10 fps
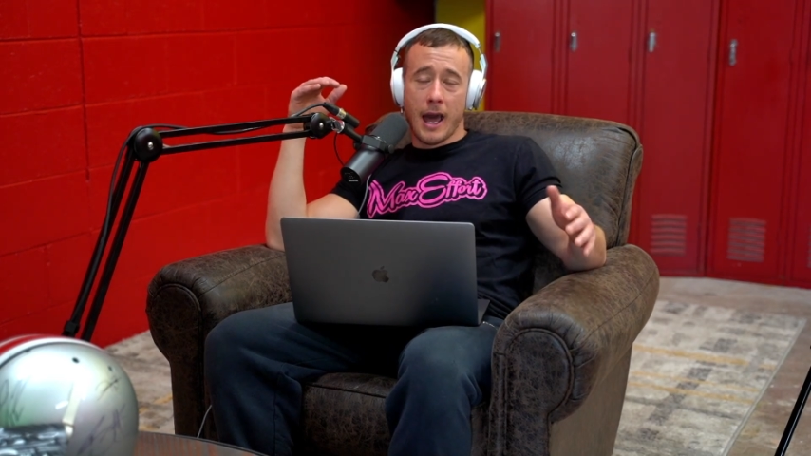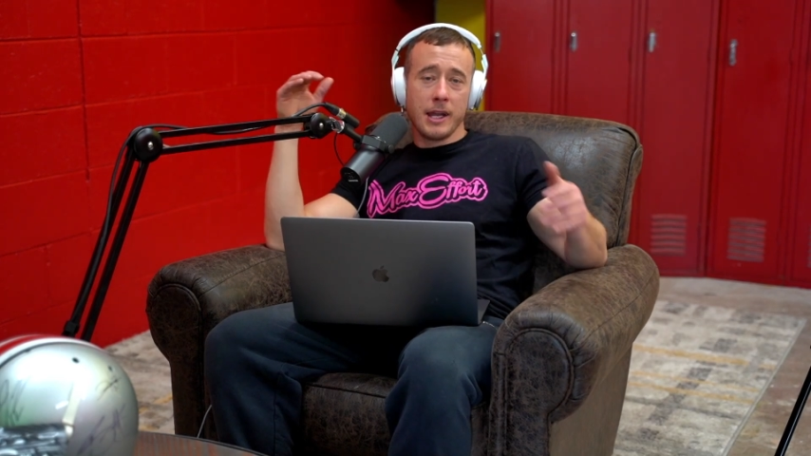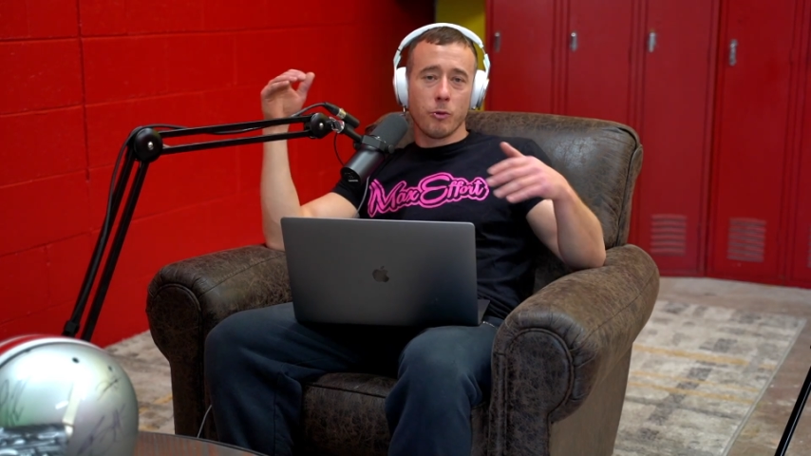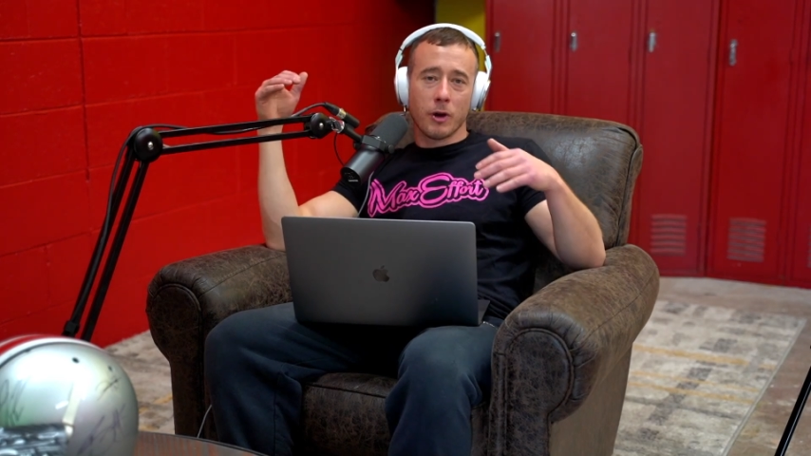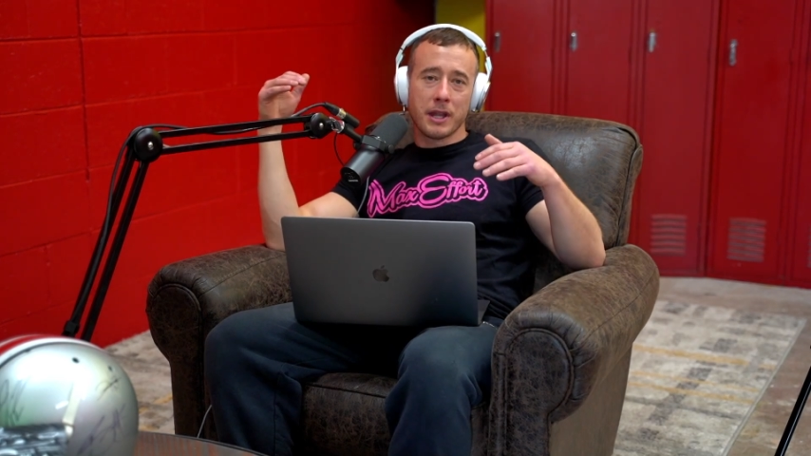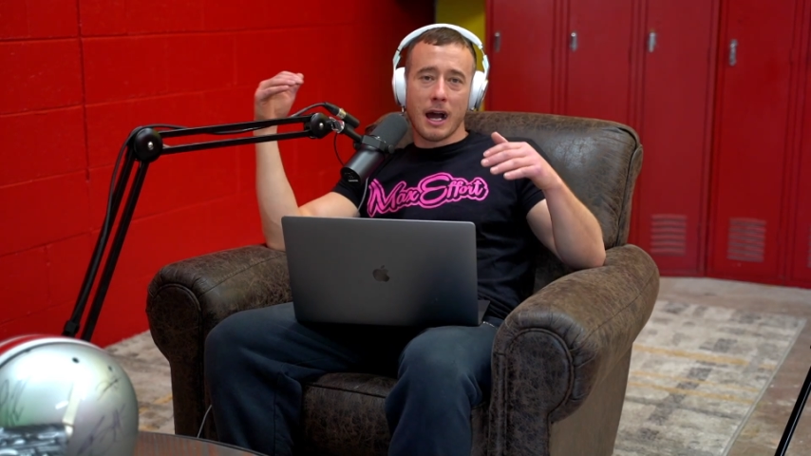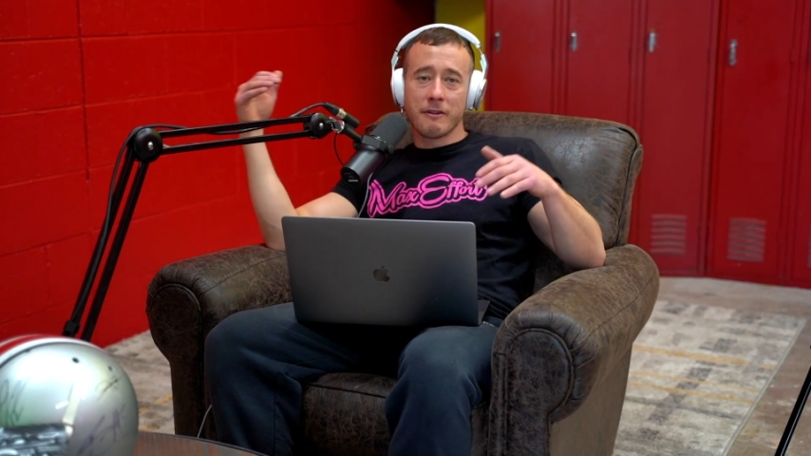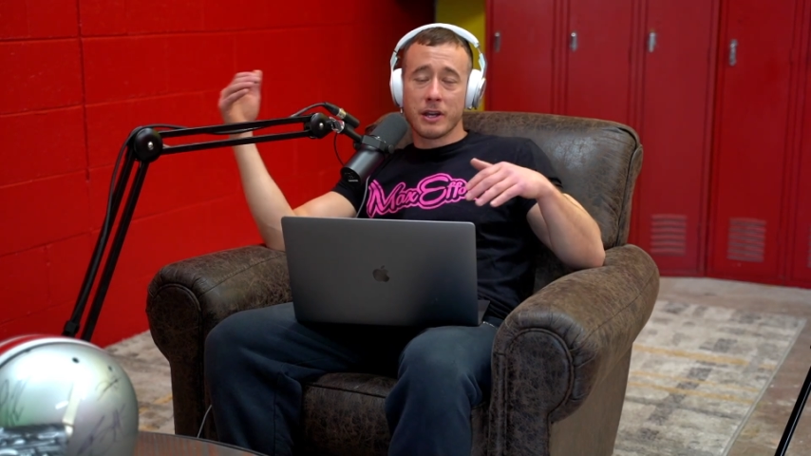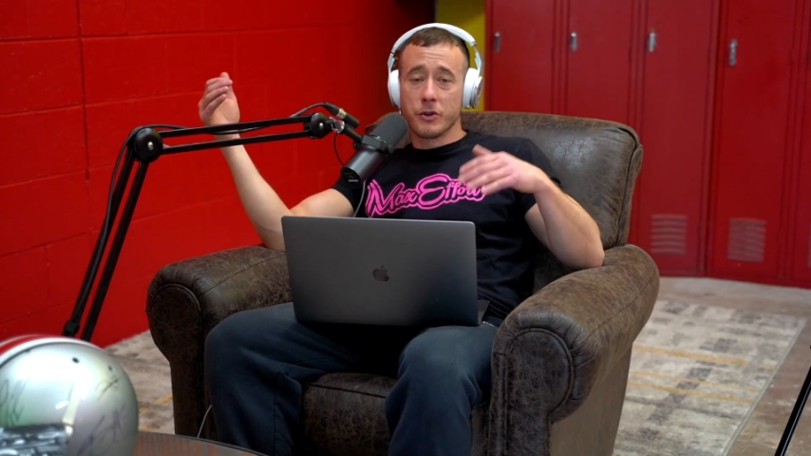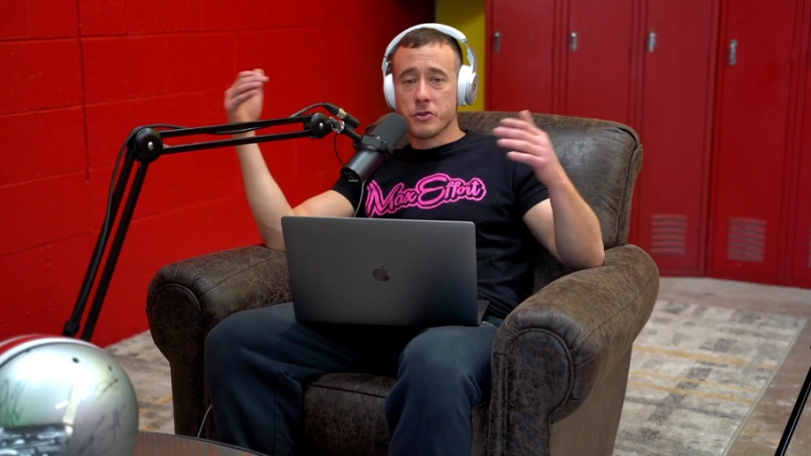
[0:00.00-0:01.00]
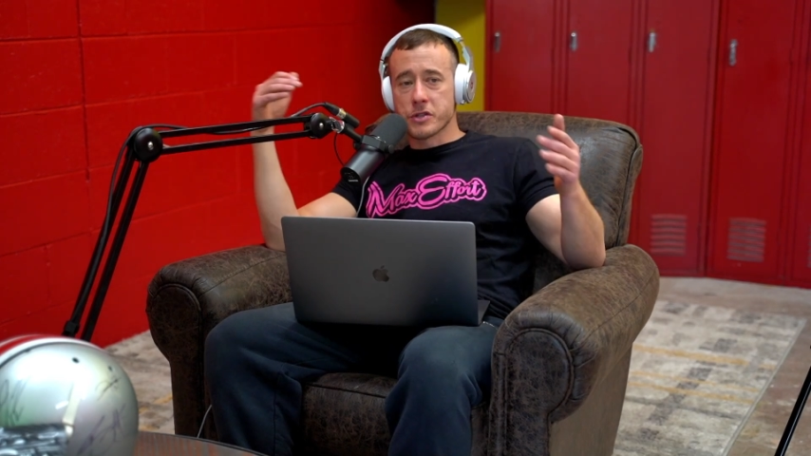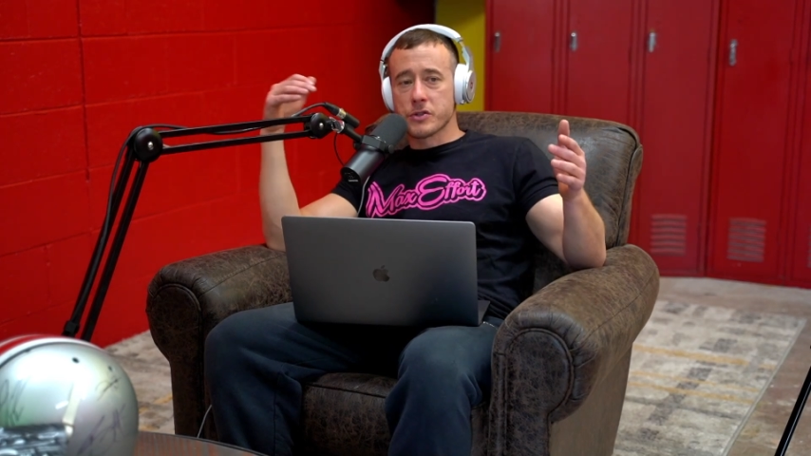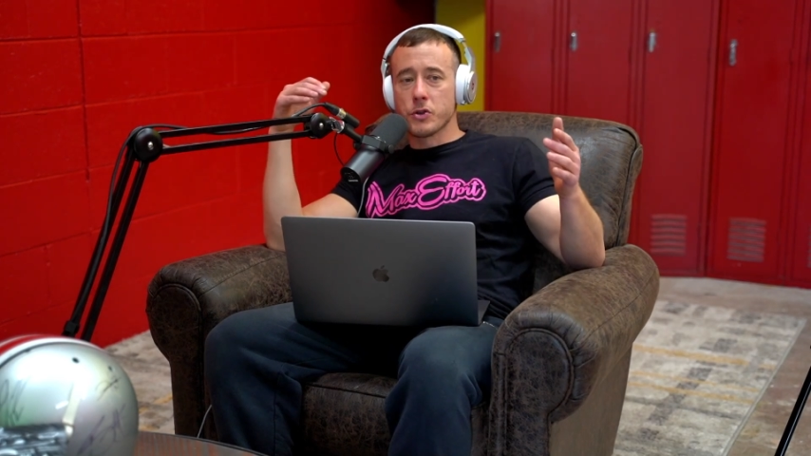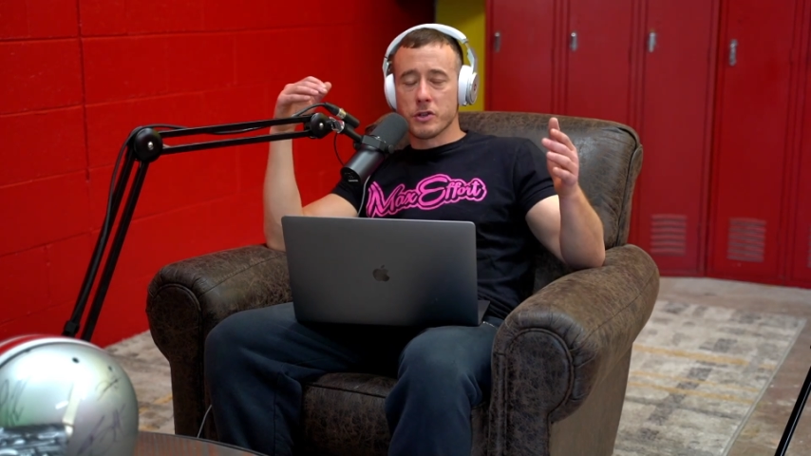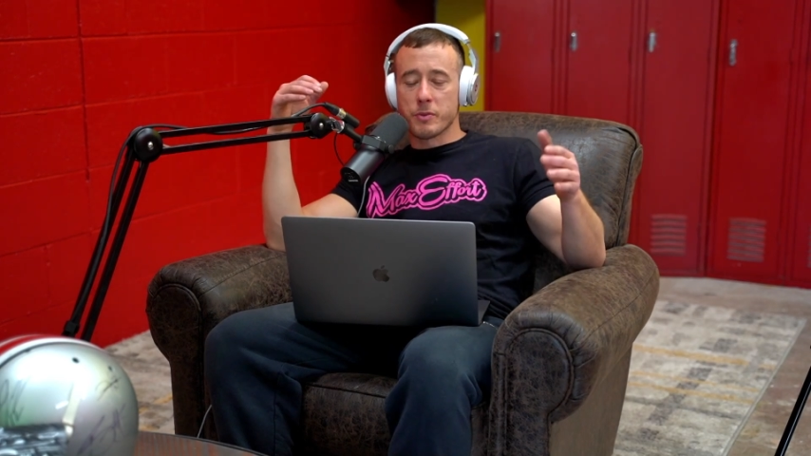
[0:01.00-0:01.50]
Anyone that I've introduced it to,